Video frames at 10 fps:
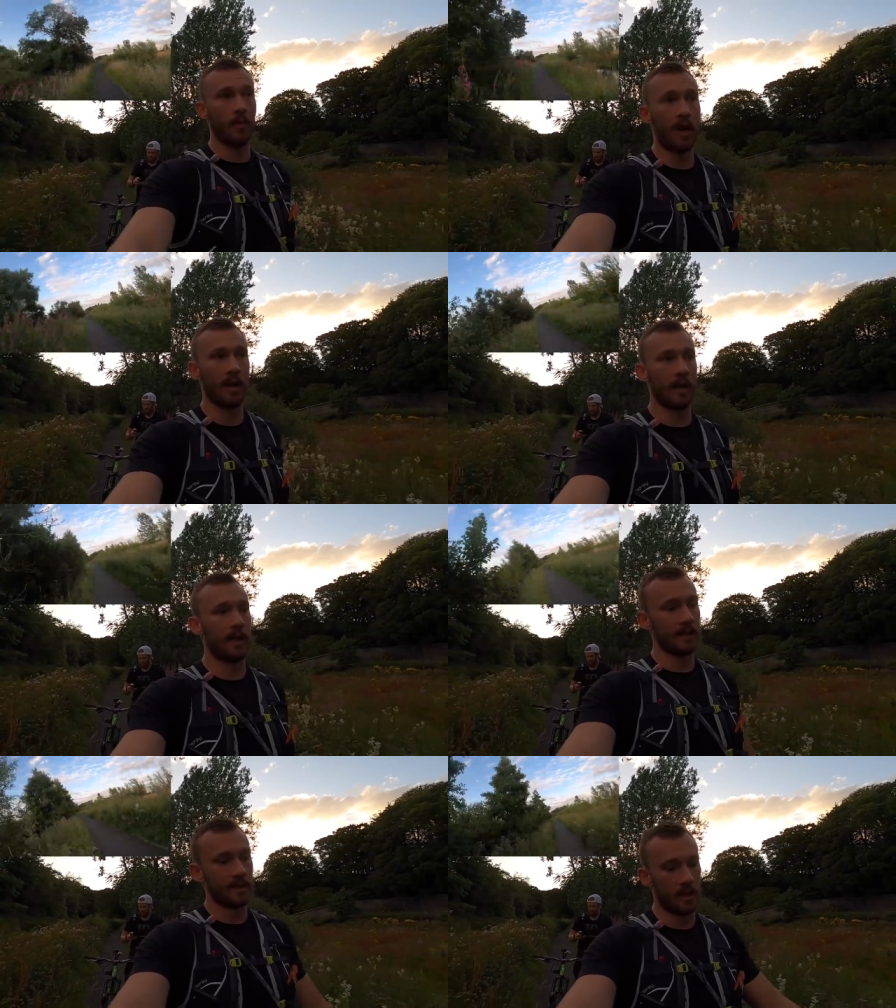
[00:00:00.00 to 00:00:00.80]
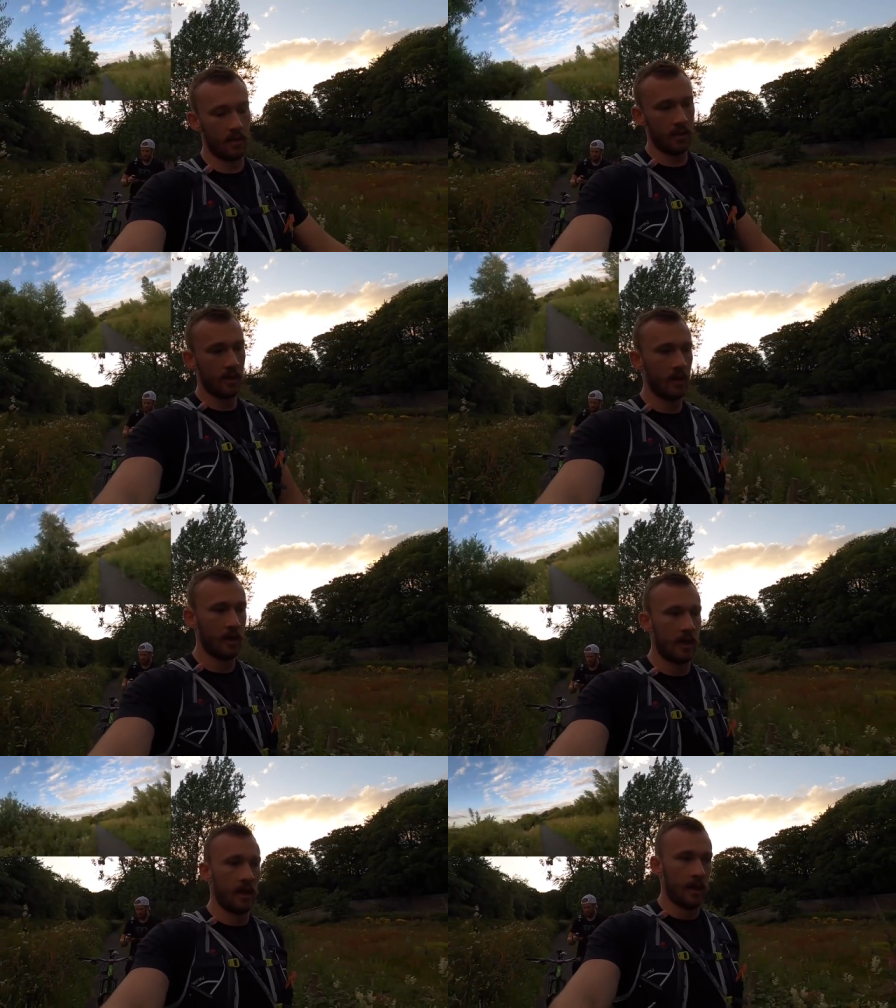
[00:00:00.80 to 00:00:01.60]
on the mile, that is. So
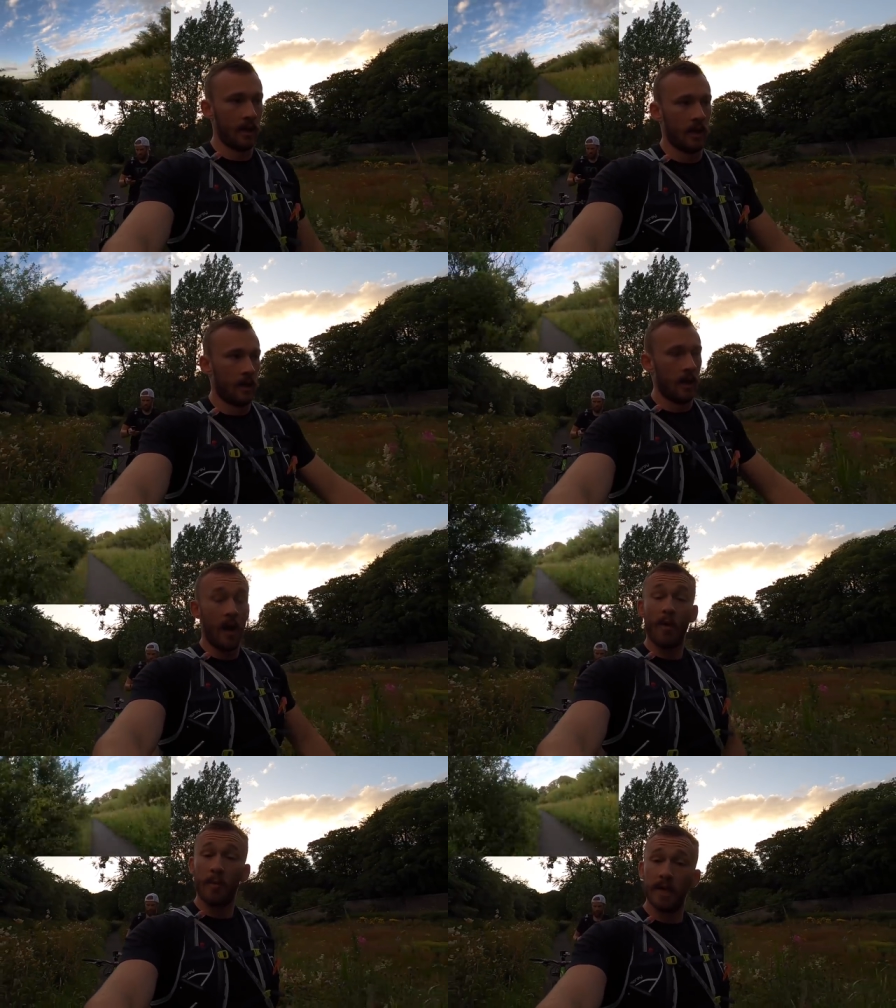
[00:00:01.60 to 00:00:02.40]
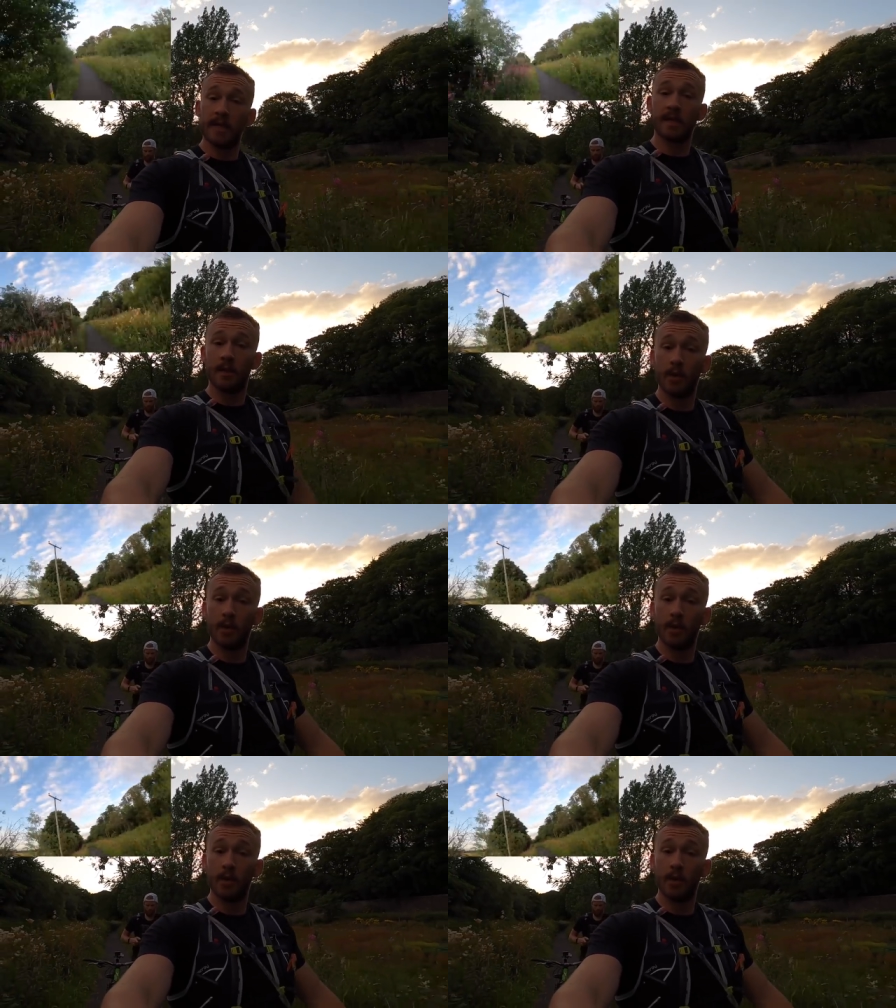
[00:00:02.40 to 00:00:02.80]
I'm at peace